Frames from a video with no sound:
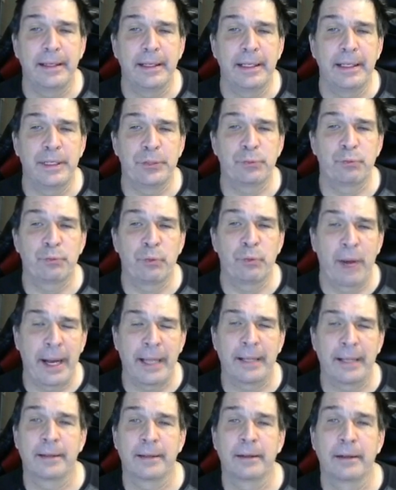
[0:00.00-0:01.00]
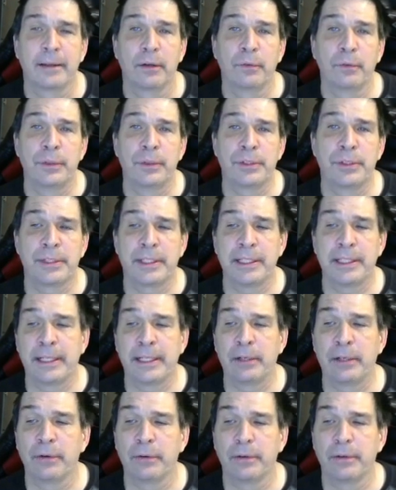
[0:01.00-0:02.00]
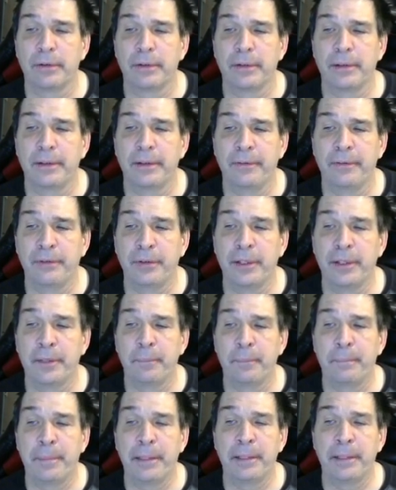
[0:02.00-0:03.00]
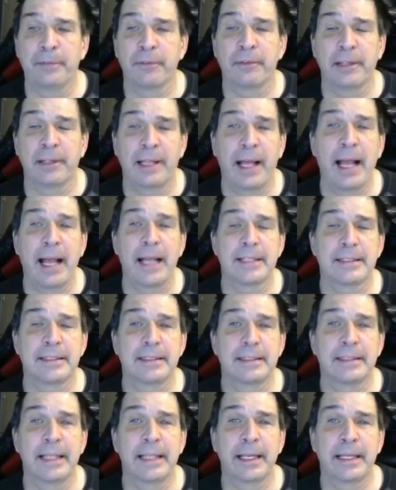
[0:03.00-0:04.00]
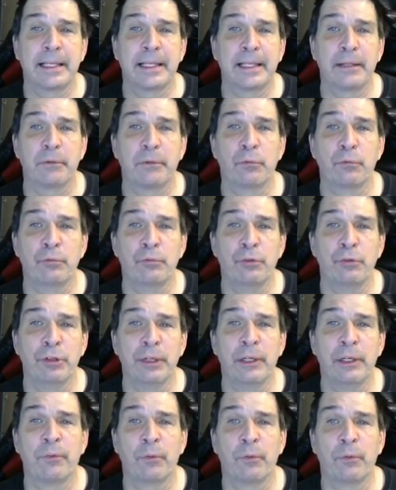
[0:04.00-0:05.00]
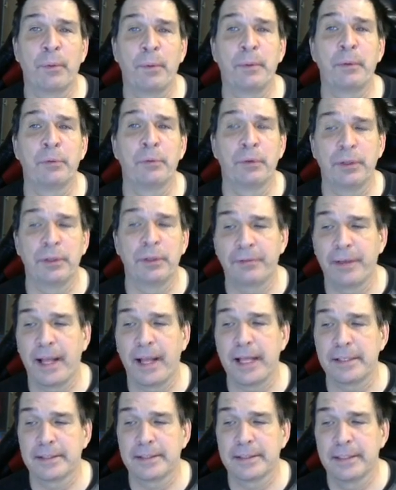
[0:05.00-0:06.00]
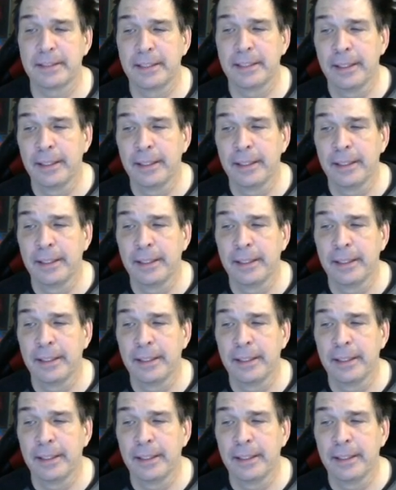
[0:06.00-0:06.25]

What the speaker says: each rank, which can get, if you get a big enough class, that can get really overwhelming really fast.